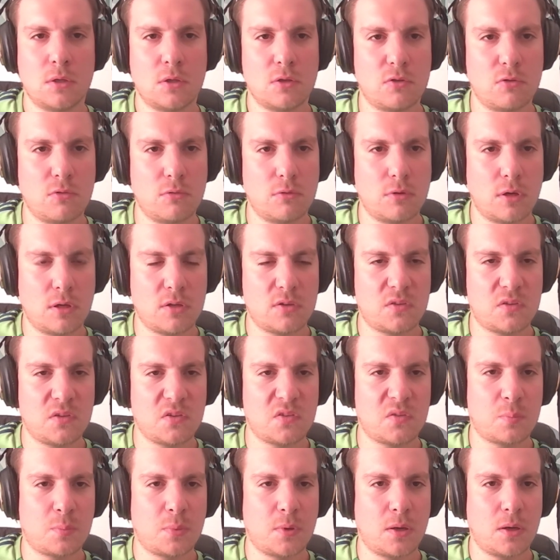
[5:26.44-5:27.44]
Do not
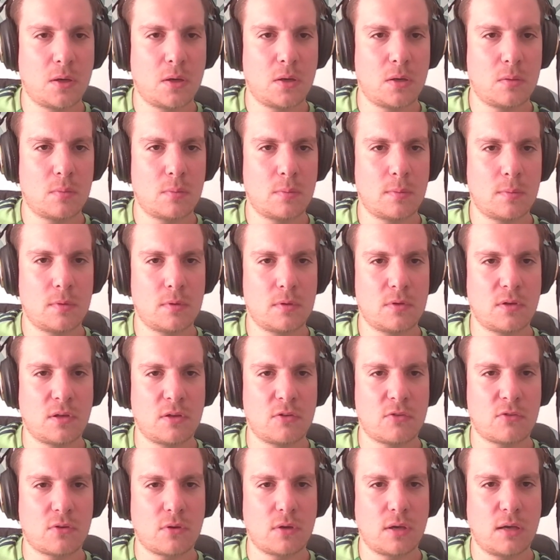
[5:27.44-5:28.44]
despair,
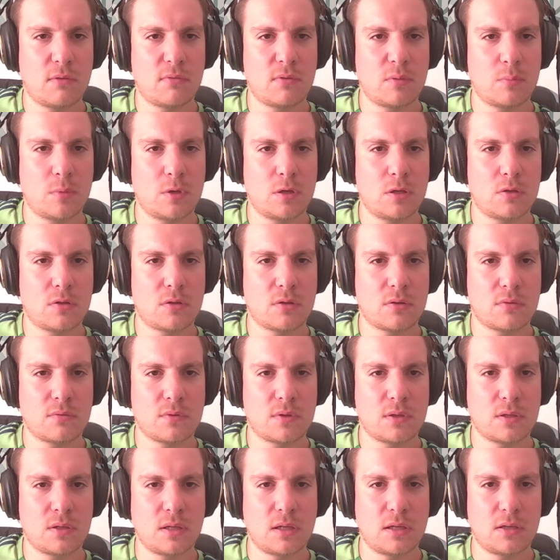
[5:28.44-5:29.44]
enjoy every minute of
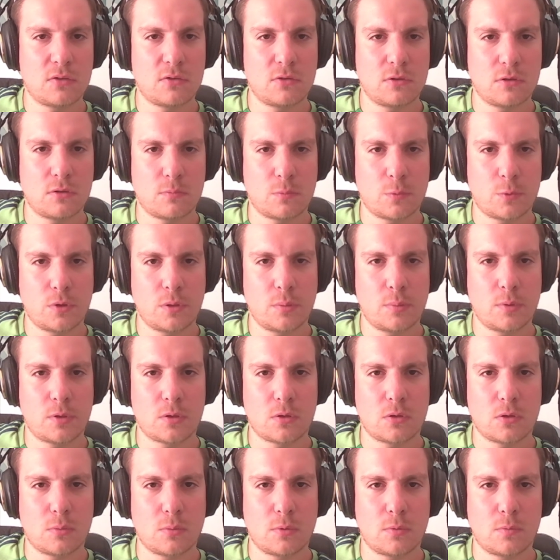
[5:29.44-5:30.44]
it, and do not worry
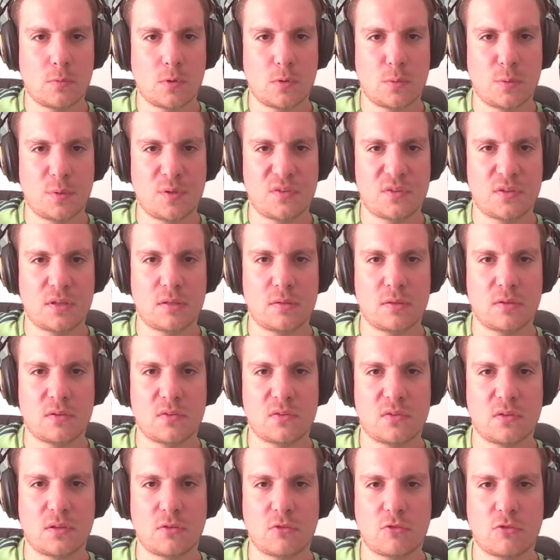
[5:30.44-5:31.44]
about global warming, sun
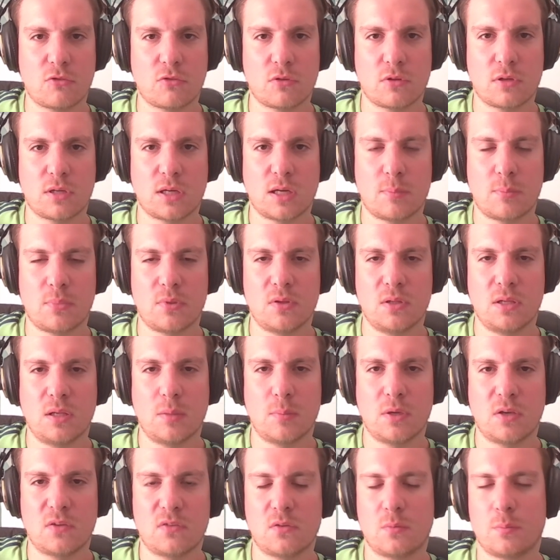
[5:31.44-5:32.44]
extinction, carpe
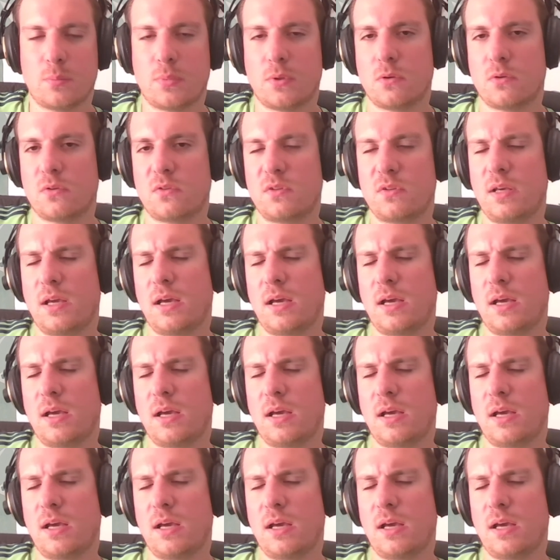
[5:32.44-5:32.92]
diem, I suppose.